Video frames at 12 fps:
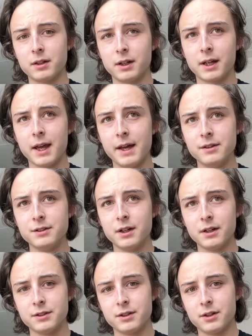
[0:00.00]
like Eza
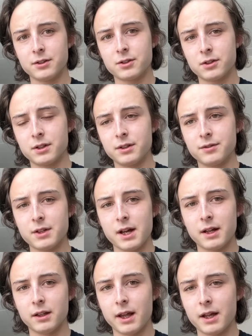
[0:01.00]
as an alternative to
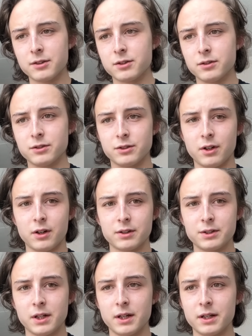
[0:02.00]
LS or
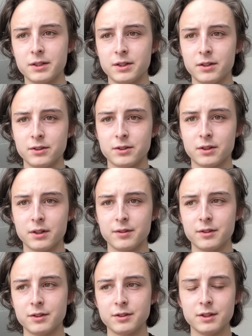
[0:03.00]
Zoxide as an alternative
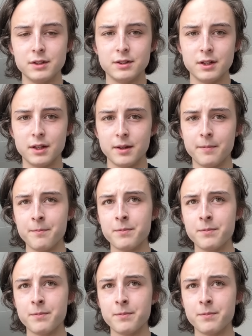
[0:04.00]
to CD.